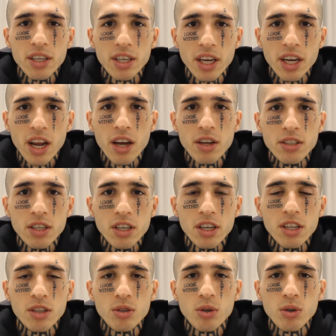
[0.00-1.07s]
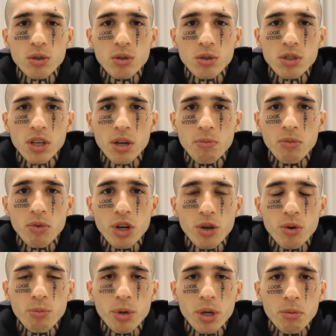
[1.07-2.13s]
get out there and talk to some
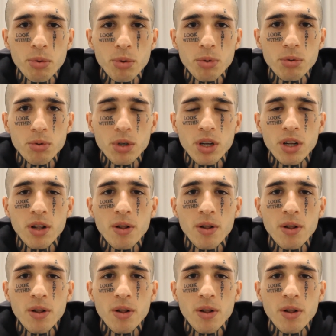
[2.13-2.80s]
real people.